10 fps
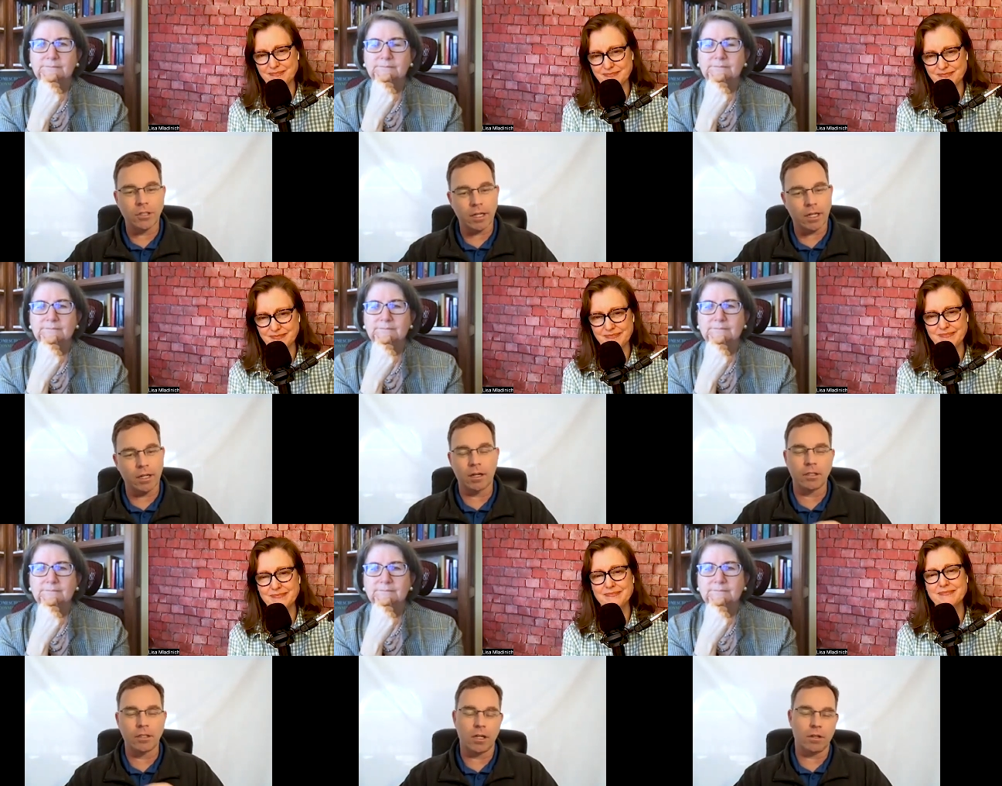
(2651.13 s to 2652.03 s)
Speaker 1: check in on
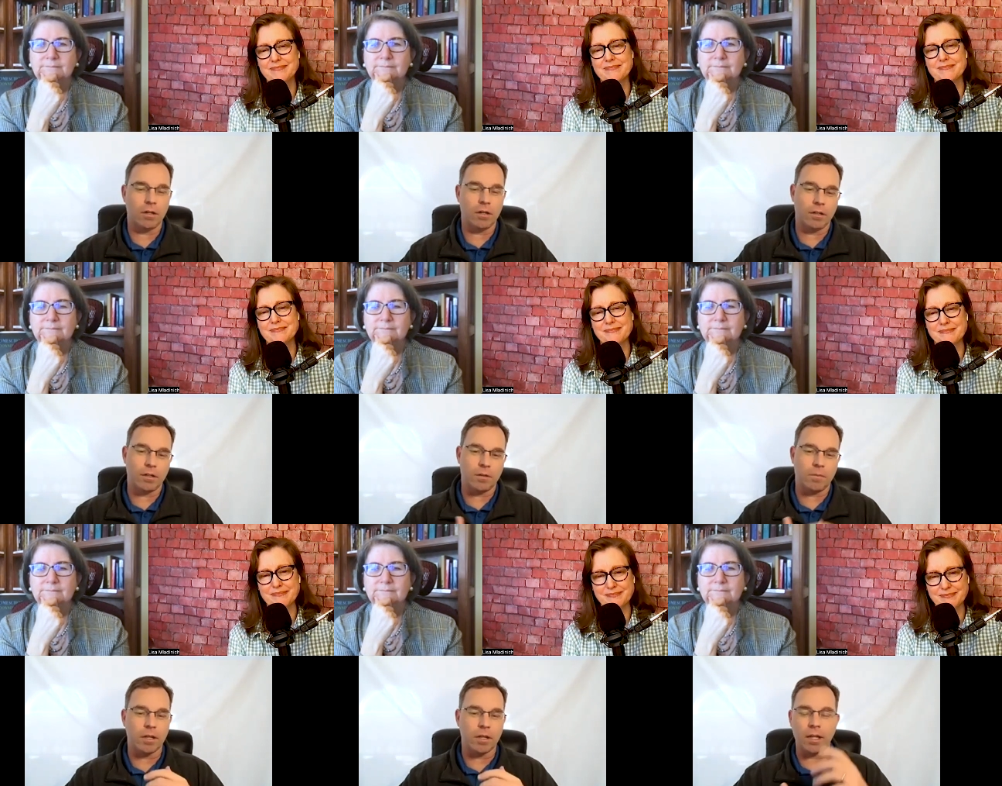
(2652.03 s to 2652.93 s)
each other and they're
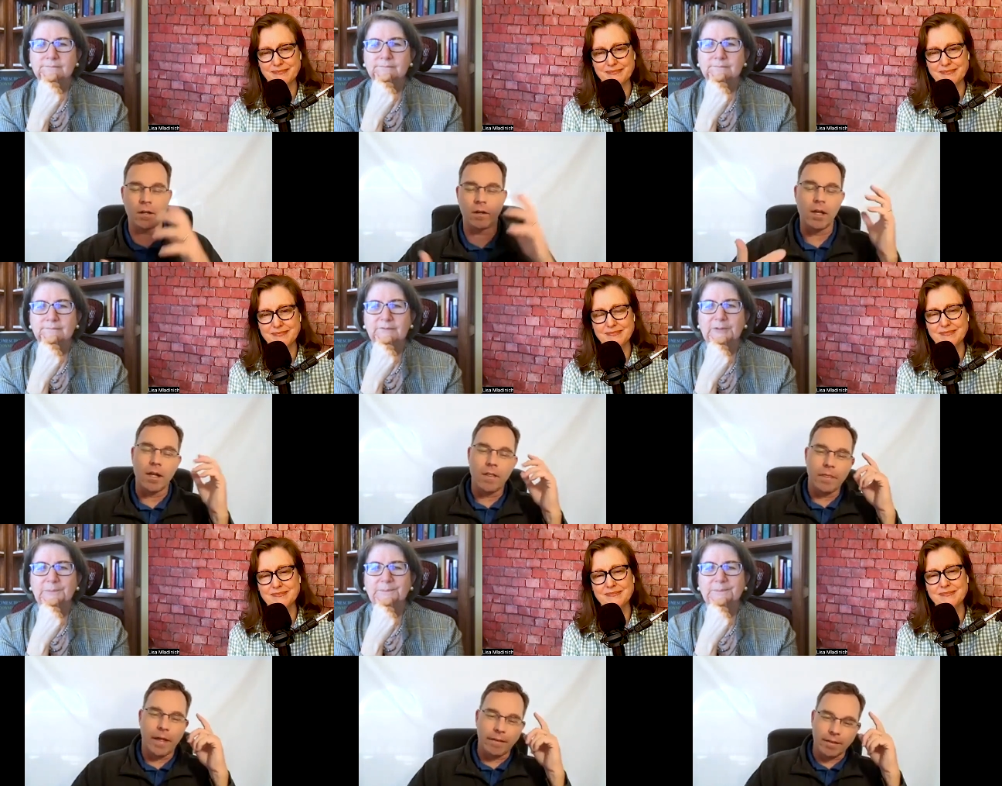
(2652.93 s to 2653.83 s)
communicating. You know,
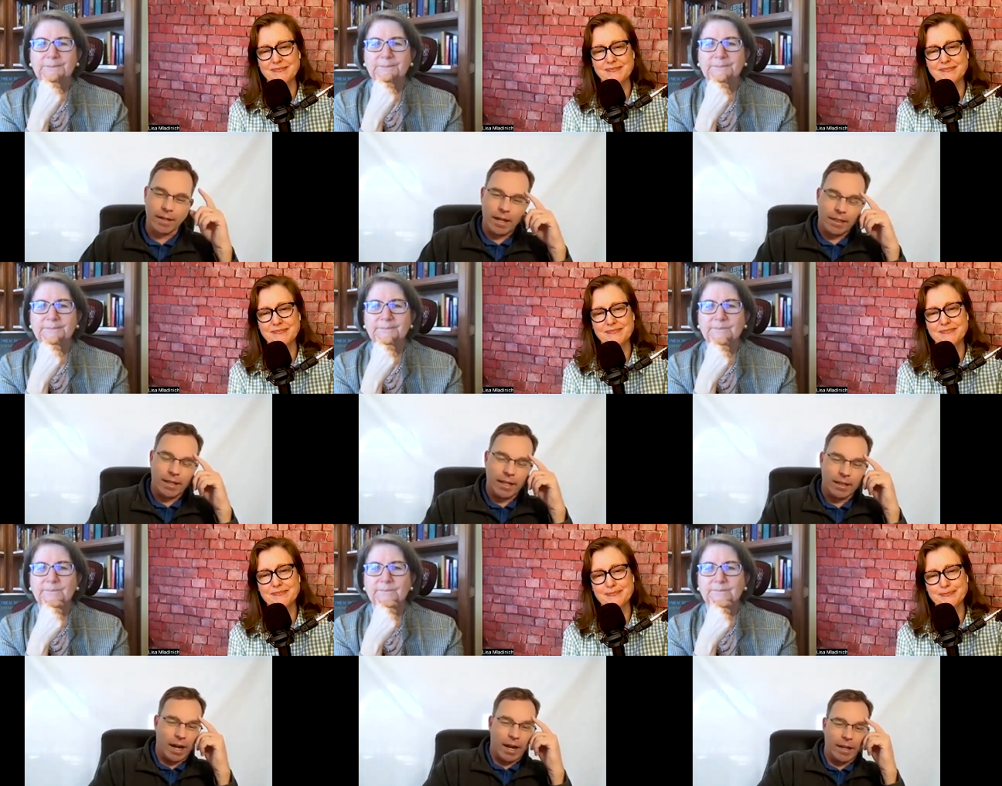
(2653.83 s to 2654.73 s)
that's the kind of thing
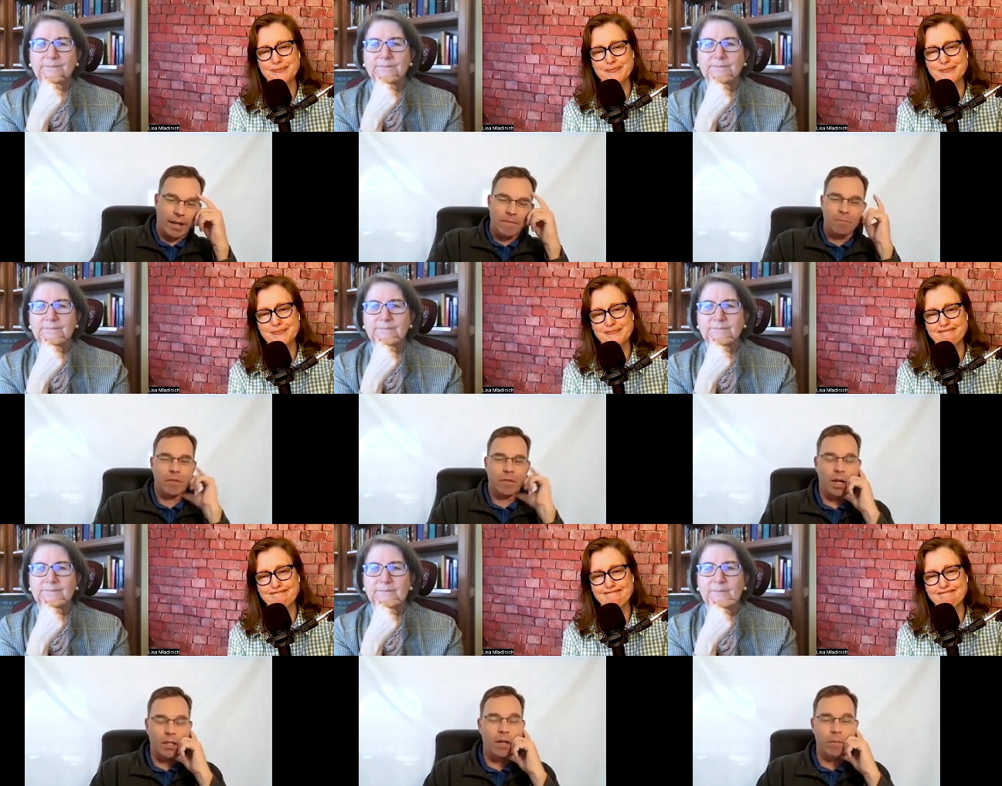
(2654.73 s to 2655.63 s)
that I
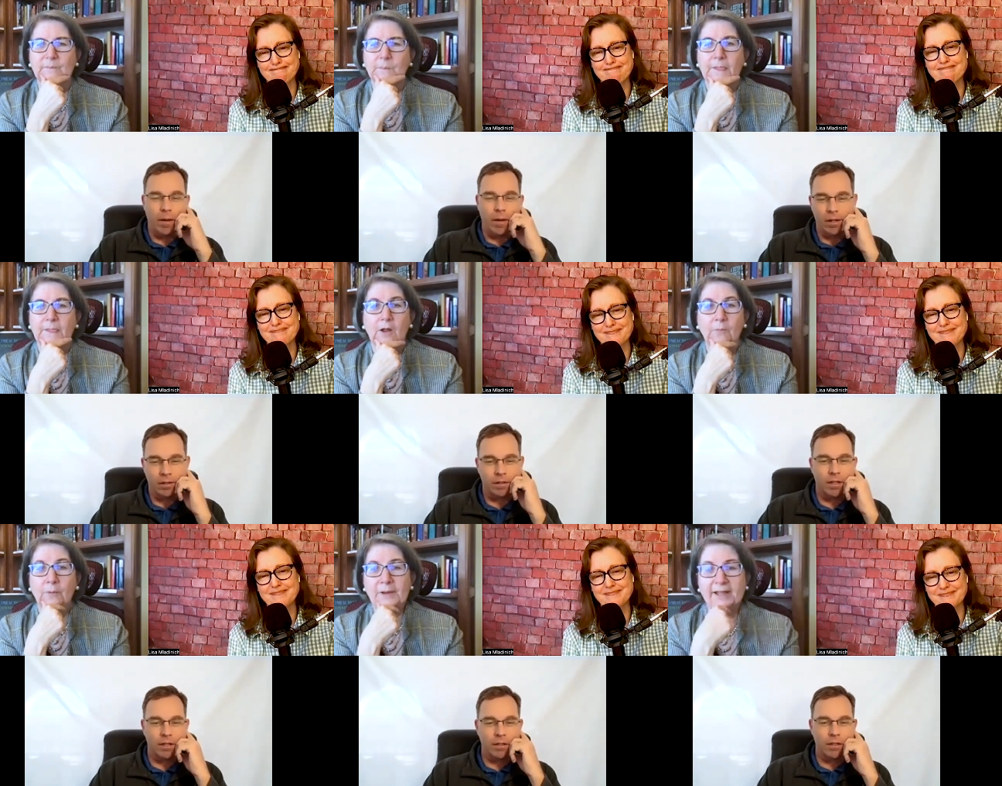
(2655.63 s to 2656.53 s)
love about it.
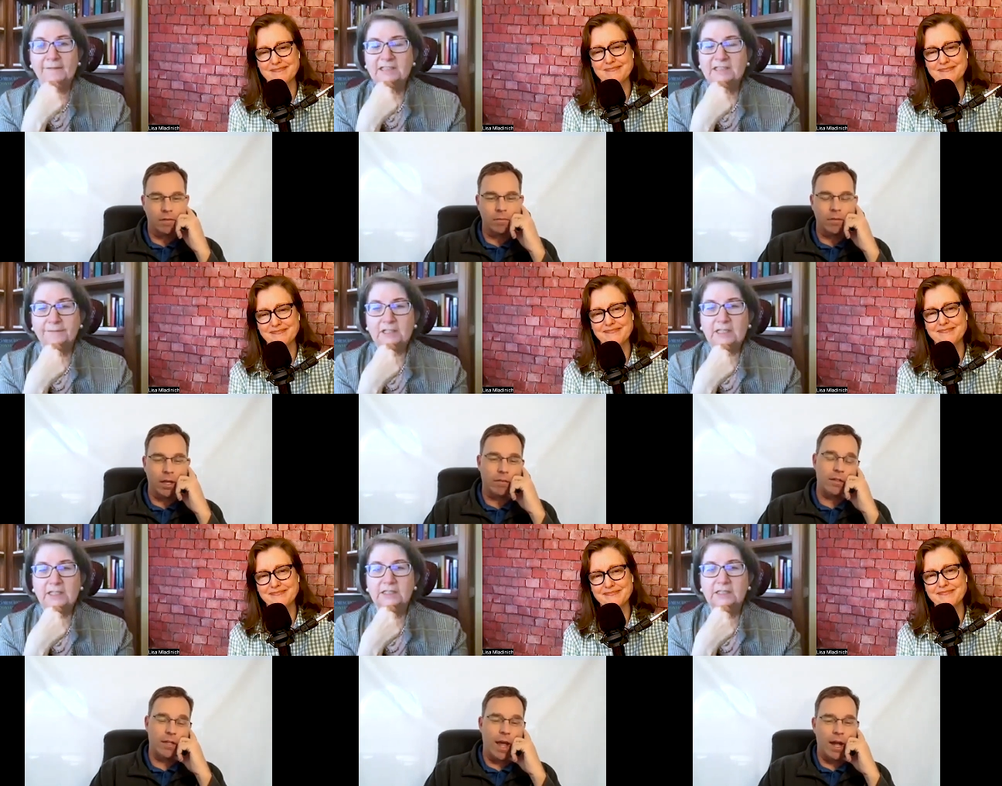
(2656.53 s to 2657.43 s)
And,
Speaker 2: I have
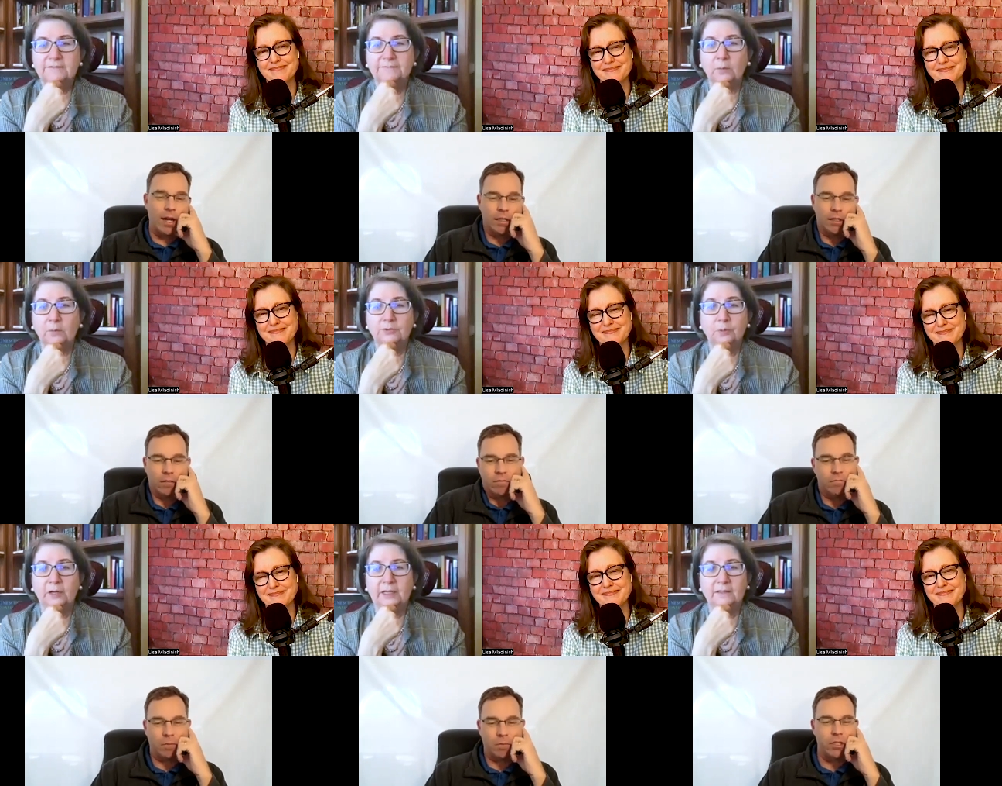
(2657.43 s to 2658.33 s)
7 kids from
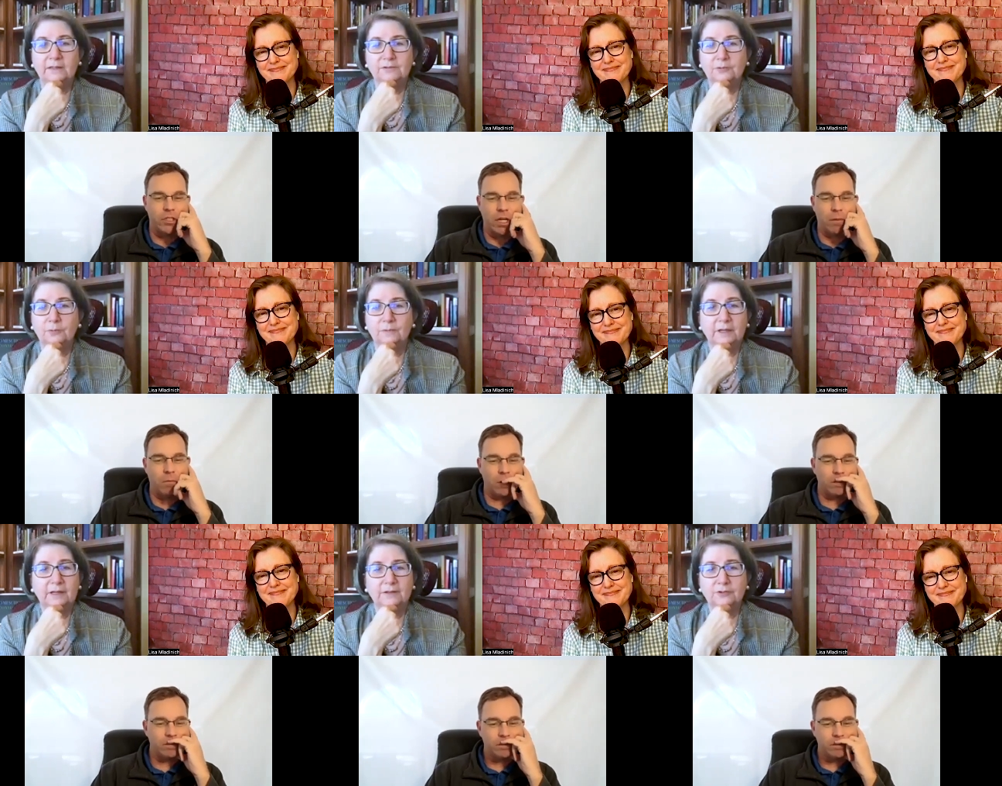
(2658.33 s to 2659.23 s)
20
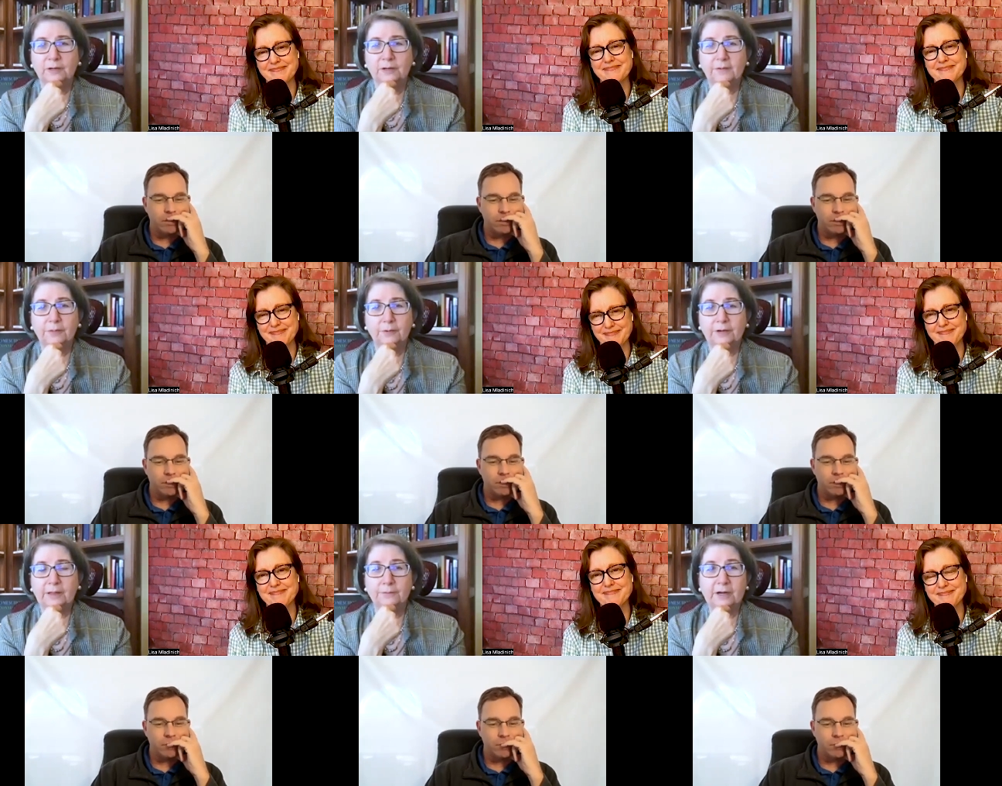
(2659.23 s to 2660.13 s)
to
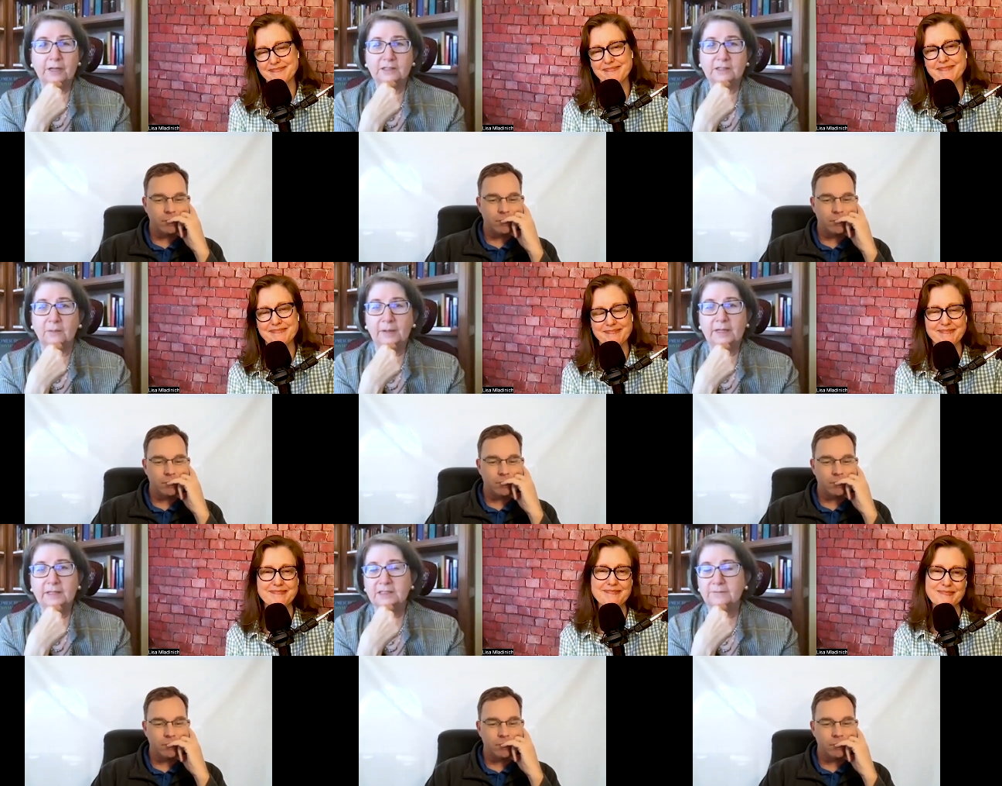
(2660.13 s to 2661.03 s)
33. So all
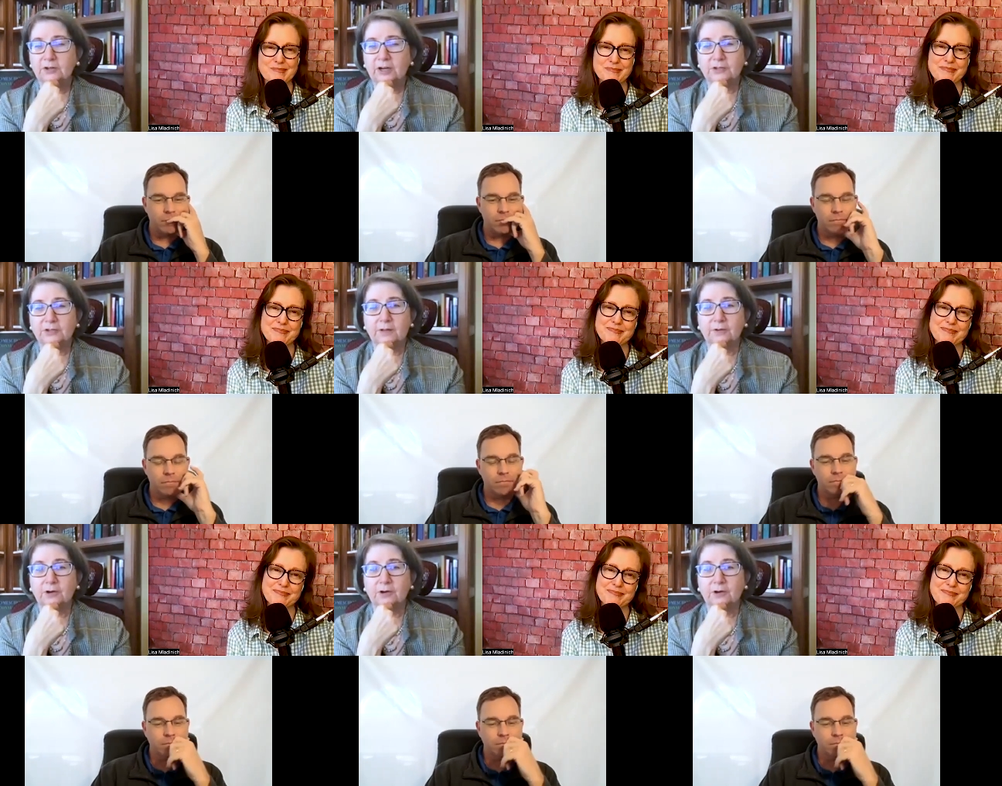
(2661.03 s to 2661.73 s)
my kids have graduated.